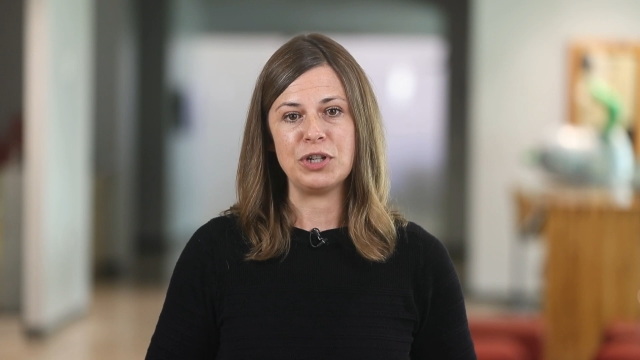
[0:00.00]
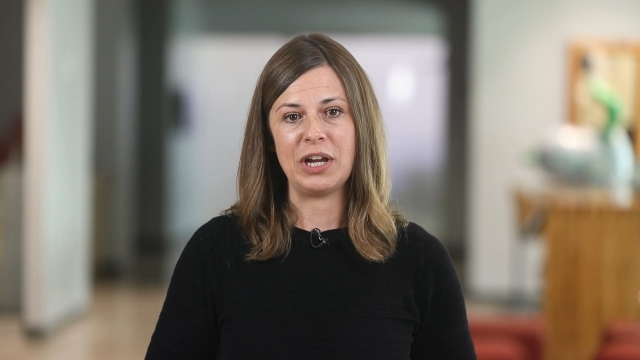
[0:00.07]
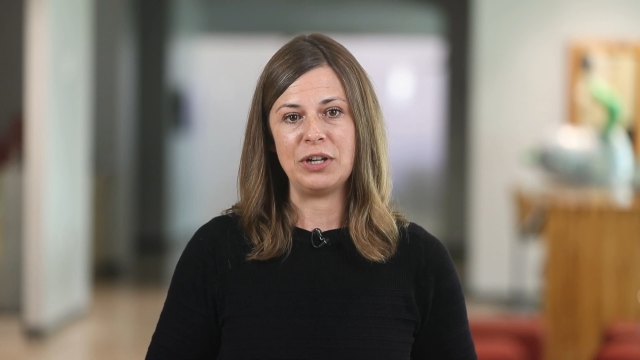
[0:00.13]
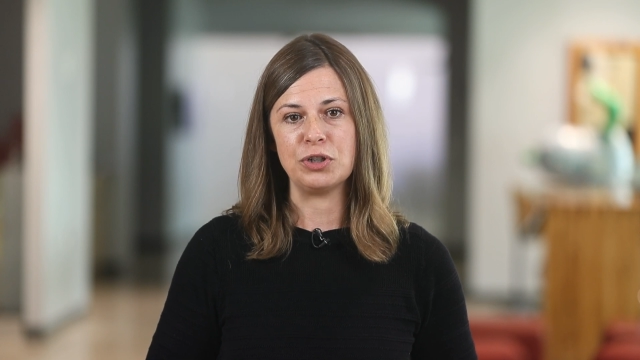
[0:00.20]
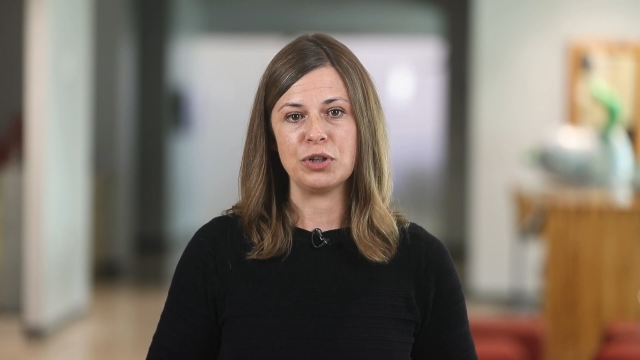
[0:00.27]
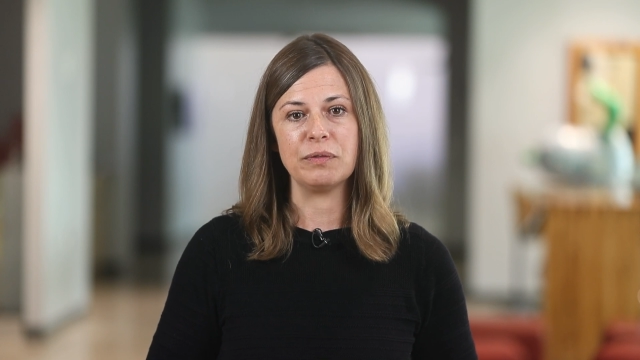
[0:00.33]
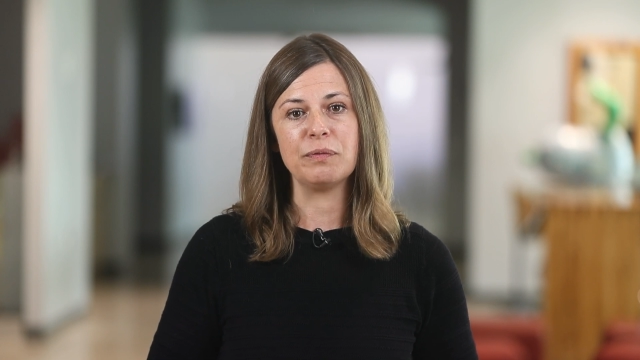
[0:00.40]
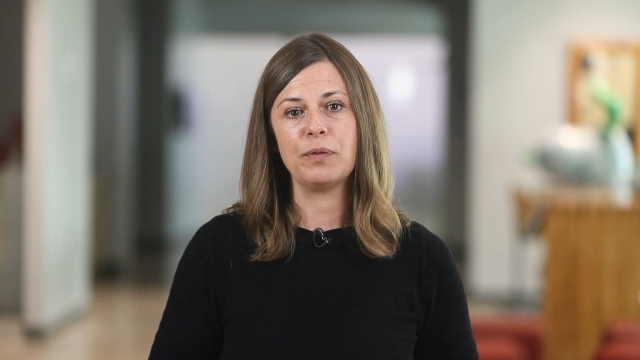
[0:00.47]

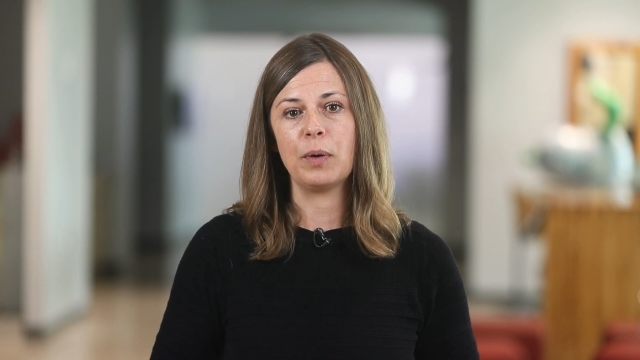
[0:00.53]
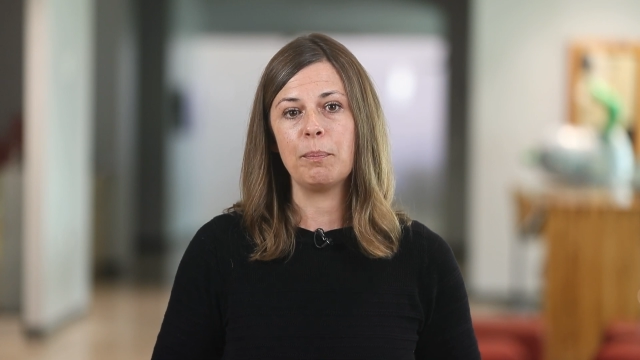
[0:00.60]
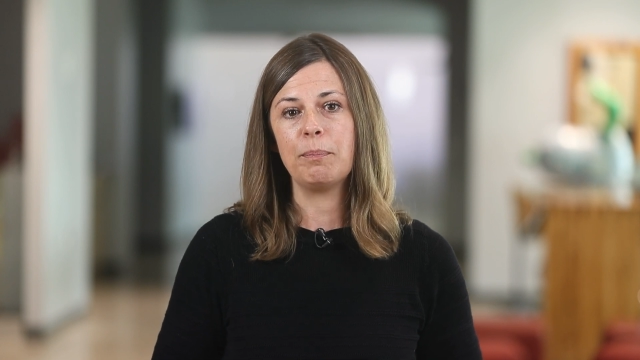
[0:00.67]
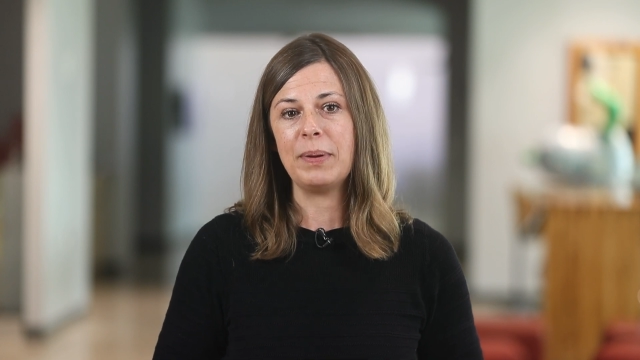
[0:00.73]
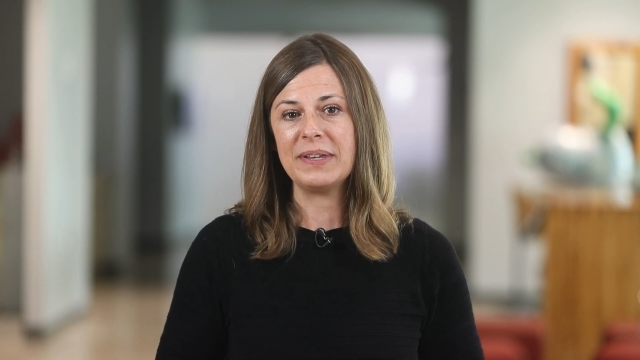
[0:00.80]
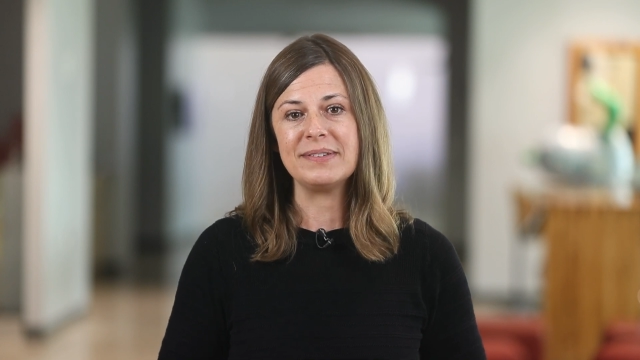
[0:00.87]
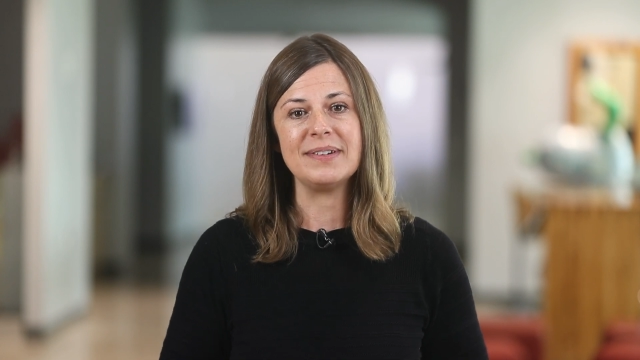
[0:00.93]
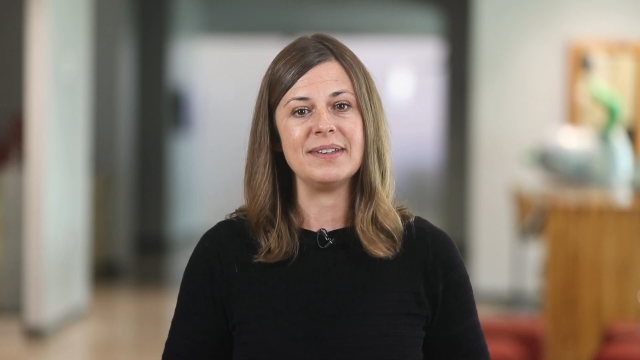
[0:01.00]
changer for
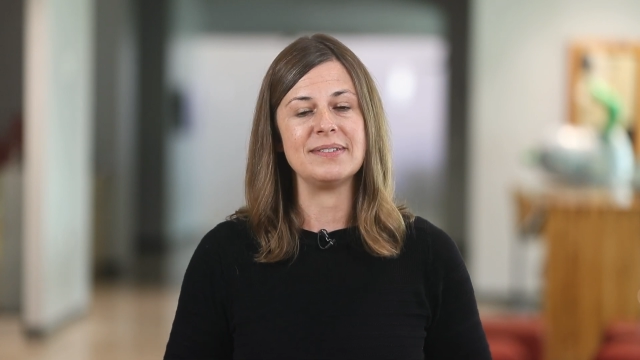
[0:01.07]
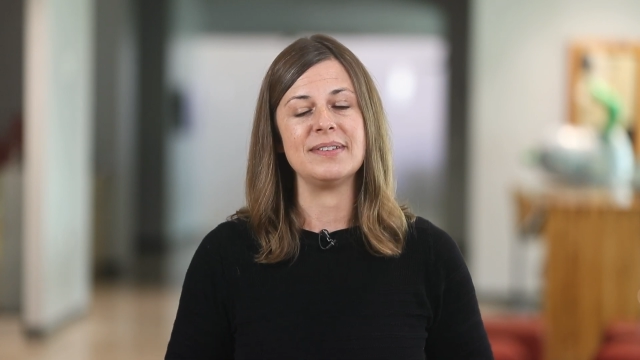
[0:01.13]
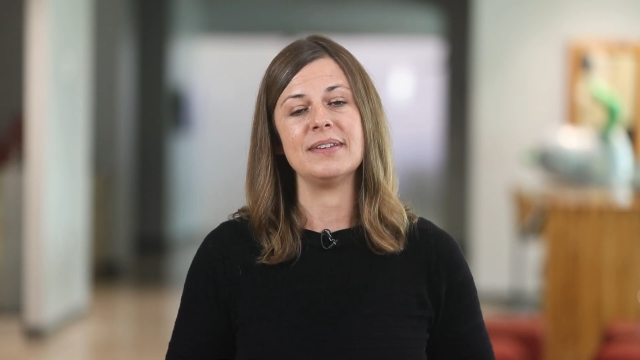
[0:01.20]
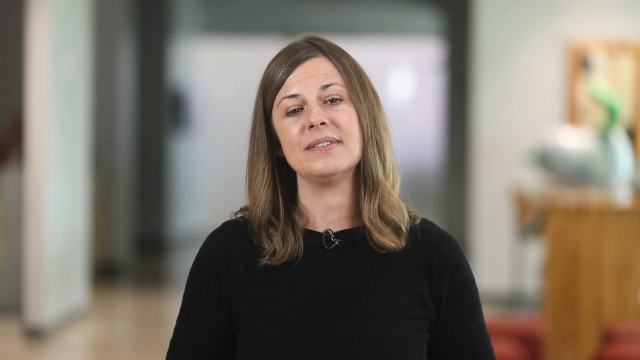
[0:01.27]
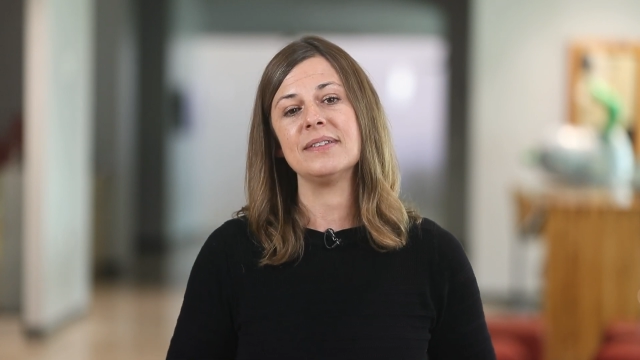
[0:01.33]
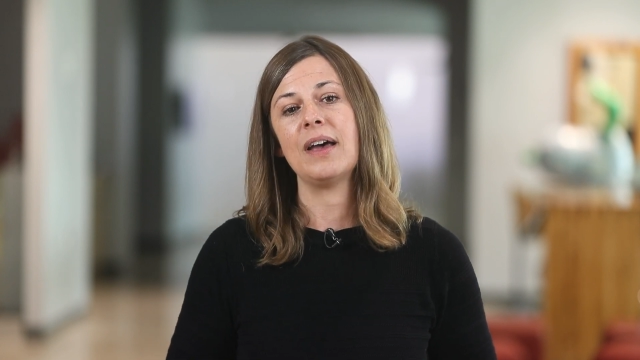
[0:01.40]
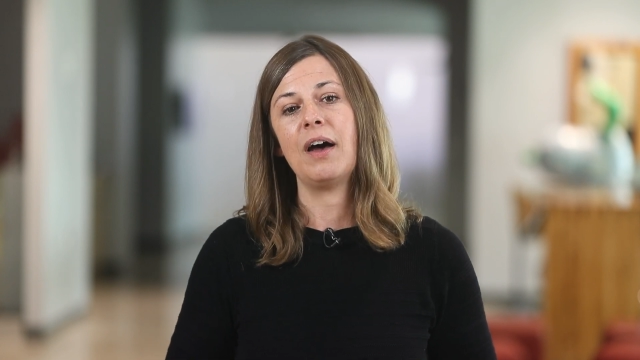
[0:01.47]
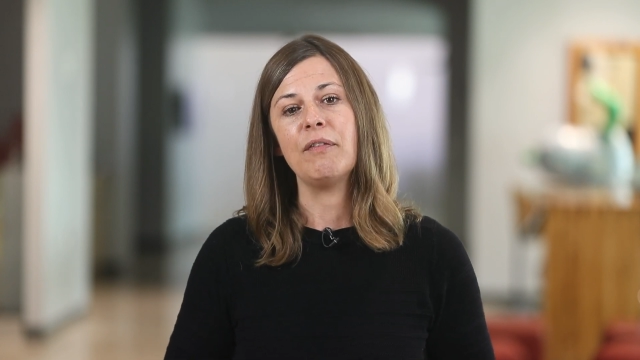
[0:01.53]

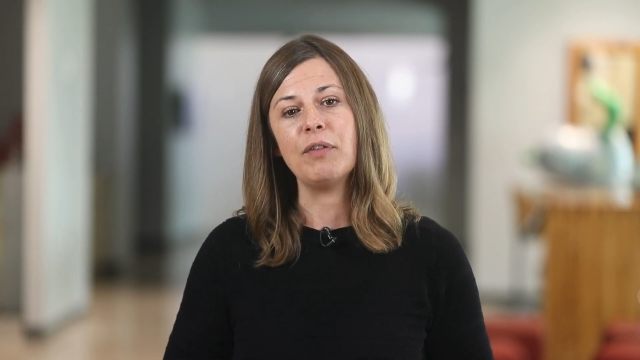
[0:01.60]
businesses